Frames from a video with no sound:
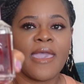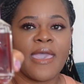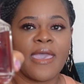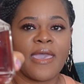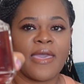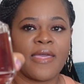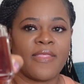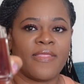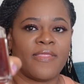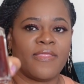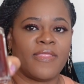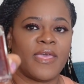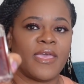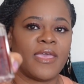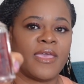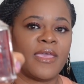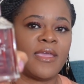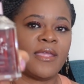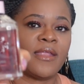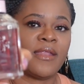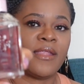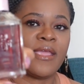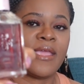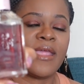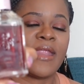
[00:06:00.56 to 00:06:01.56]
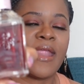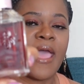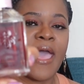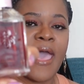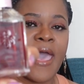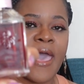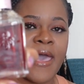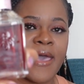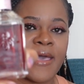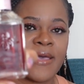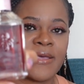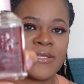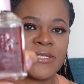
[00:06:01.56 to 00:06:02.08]
and then it
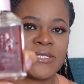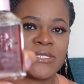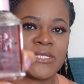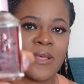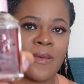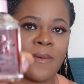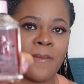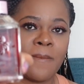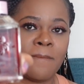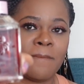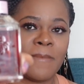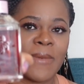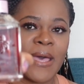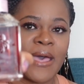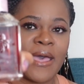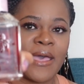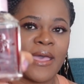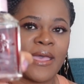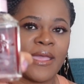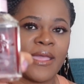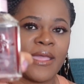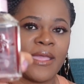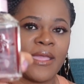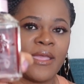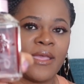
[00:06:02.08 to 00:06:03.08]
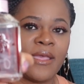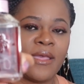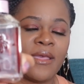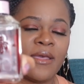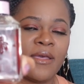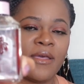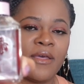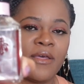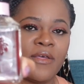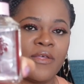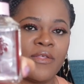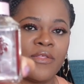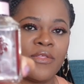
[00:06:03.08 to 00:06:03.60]
has my
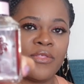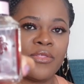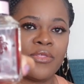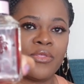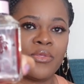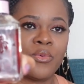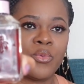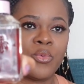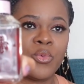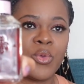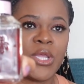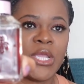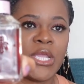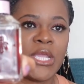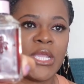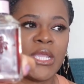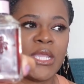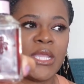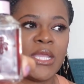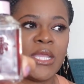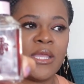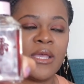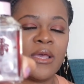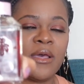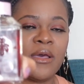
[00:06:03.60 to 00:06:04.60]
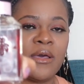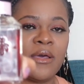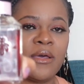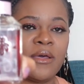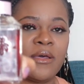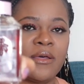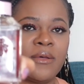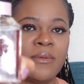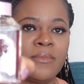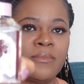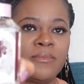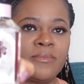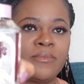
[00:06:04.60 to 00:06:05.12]
three,
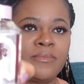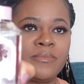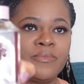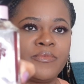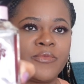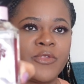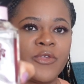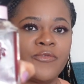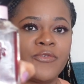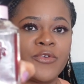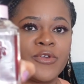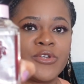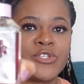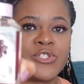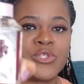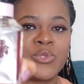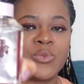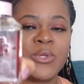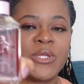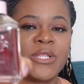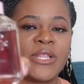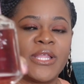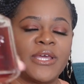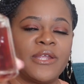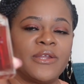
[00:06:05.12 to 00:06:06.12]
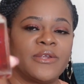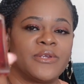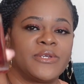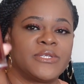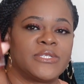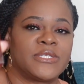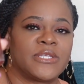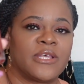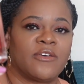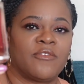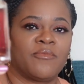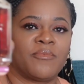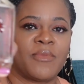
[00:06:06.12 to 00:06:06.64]
um, the first three
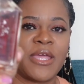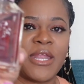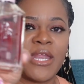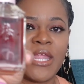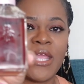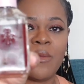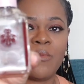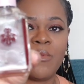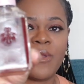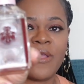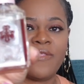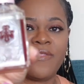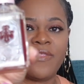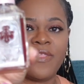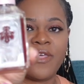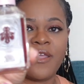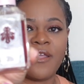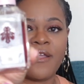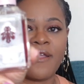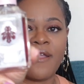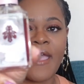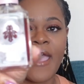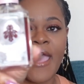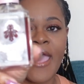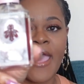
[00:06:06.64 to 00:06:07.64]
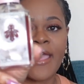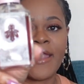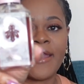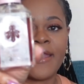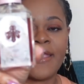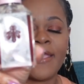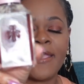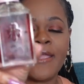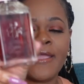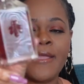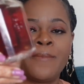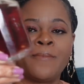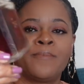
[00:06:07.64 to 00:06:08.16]
letters of my name right there,
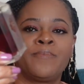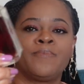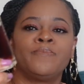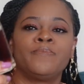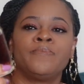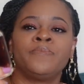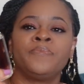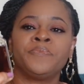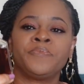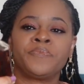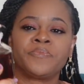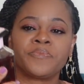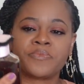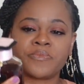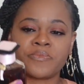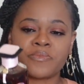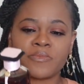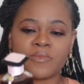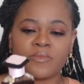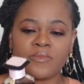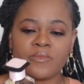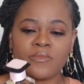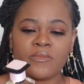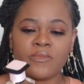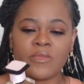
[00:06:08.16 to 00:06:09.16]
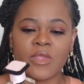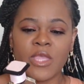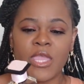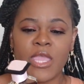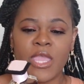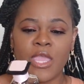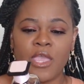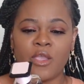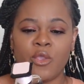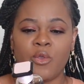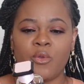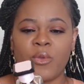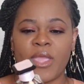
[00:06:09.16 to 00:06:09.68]
Ade,
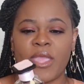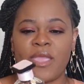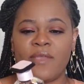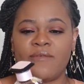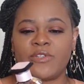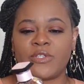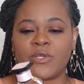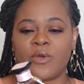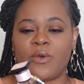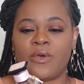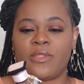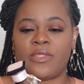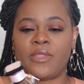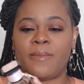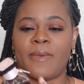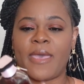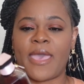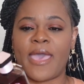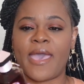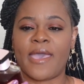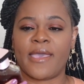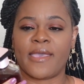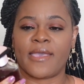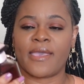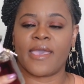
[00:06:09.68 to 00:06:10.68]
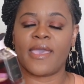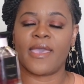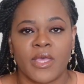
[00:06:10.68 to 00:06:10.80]
engraved on the back.